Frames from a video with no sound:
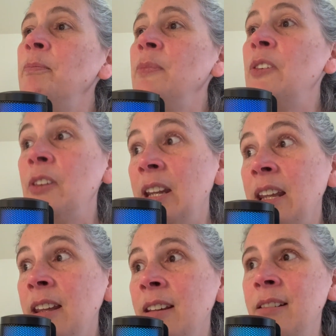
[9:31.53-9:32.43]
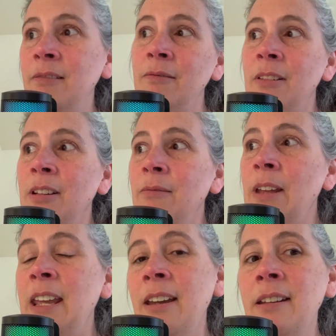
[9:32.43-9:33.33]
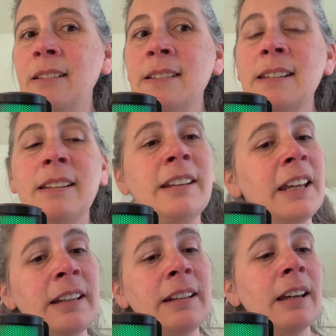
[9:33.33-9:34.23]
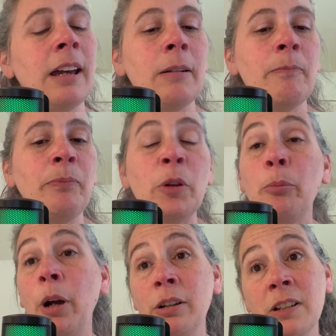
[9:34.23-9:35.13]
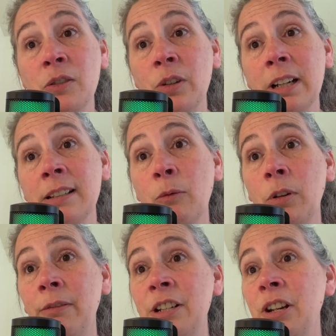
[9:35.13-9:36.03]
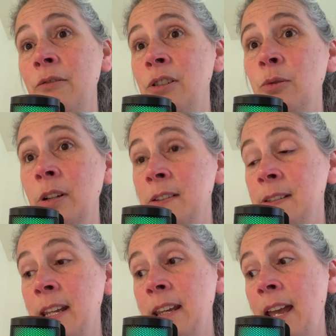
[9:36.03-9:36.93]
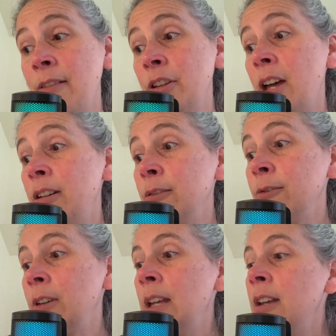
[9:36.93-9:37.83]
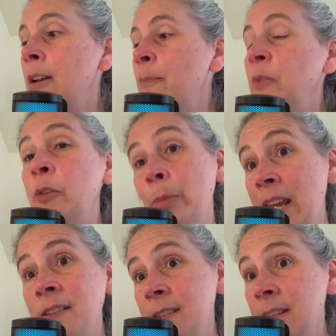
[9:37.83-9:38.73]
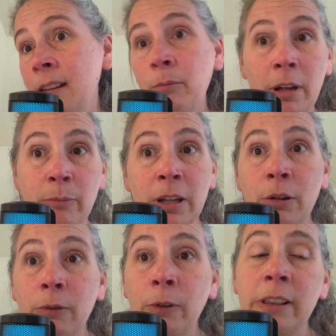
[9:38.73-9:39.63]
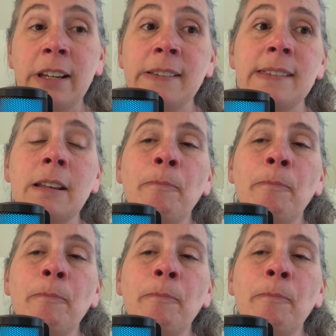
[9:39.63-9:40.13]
city, and then park district I want to reach out to, because they have a lot of space that might be good for this.